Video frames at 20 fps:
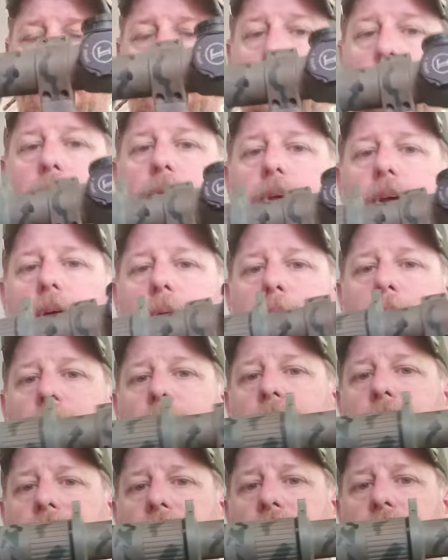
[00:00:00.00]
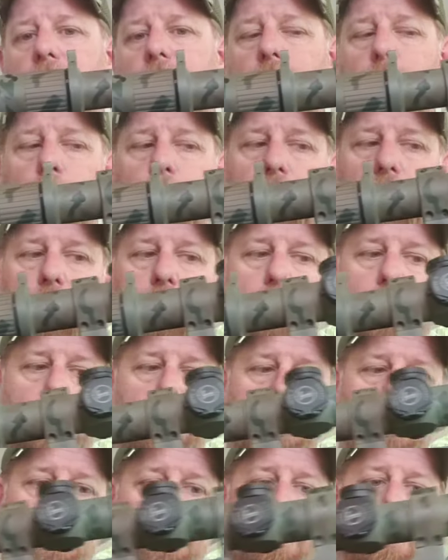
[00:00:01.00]
I don't think I'd be able to fit the new one in
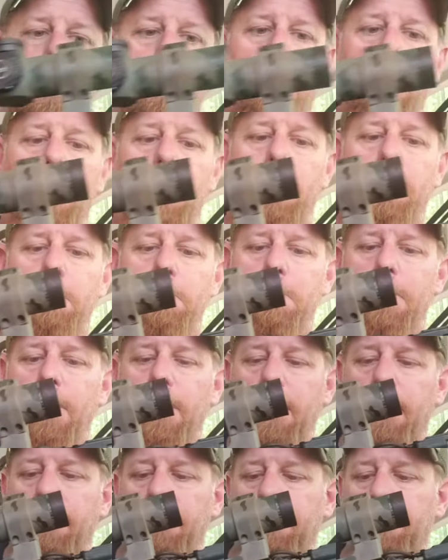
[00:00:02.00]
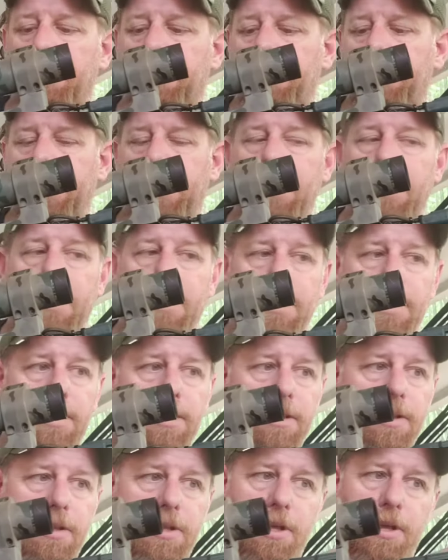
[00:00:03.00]
right here, but
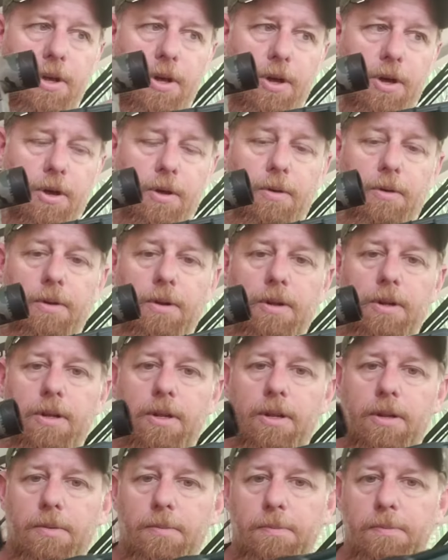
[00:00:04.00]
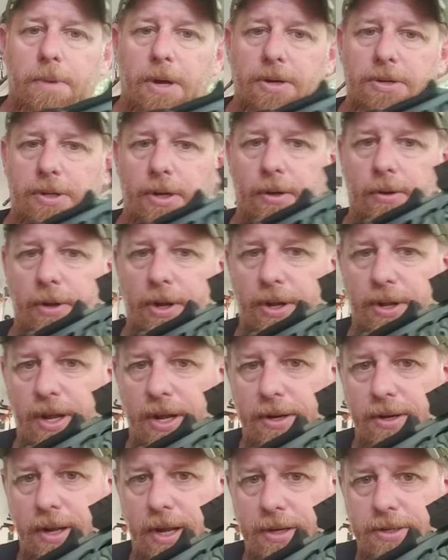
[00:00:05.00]
the basically
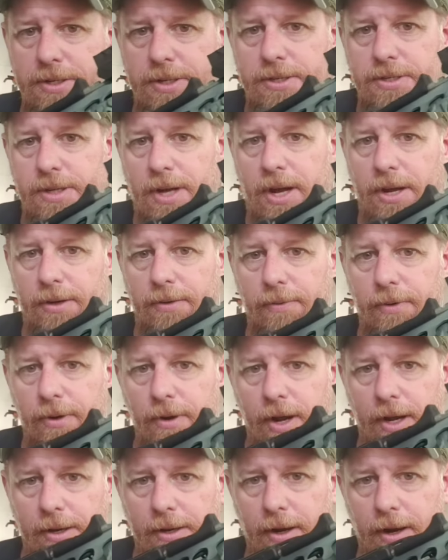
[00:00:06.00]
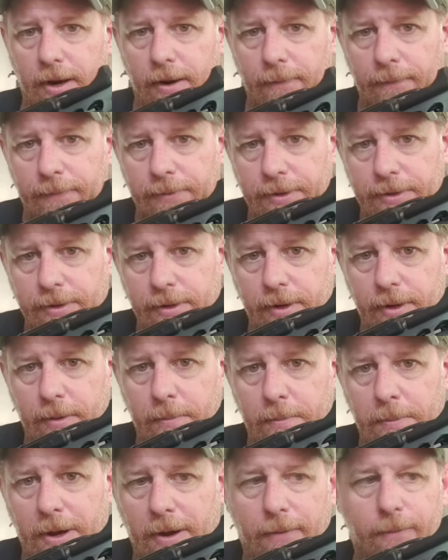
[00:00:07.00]
that's the size of it right there. It's
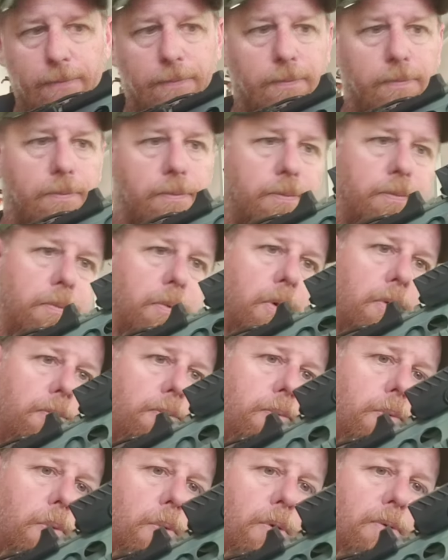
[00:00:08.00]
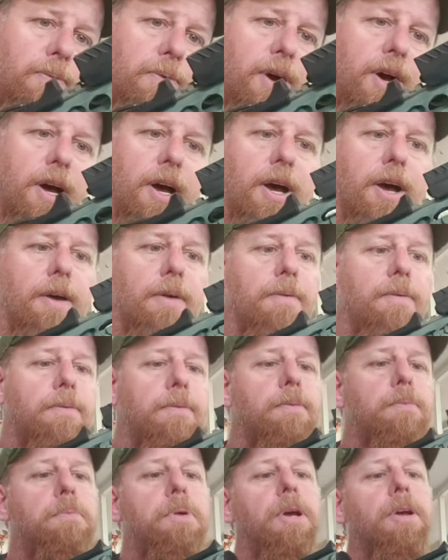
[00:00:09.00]
about 4 or 5
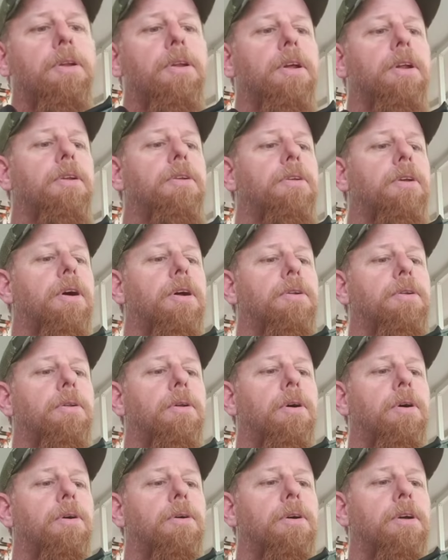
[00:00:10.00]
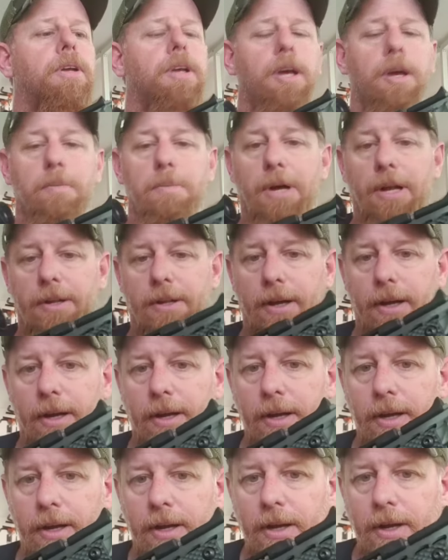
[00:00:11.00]
Picatinny slots long. Yeah, about
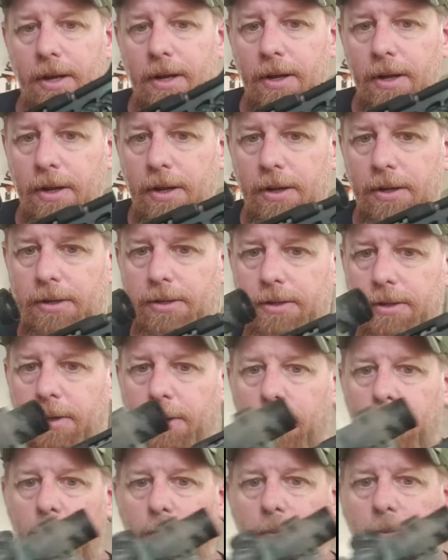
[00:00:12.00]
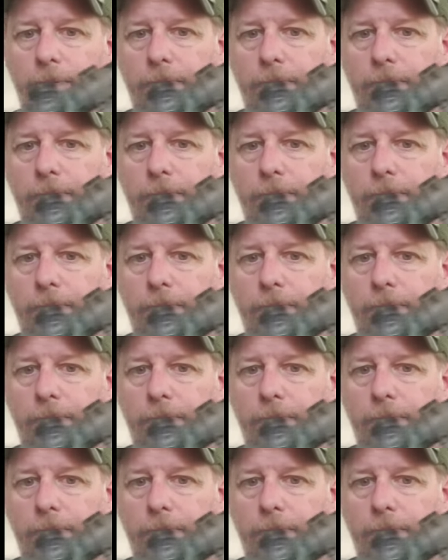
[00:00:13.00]
that. So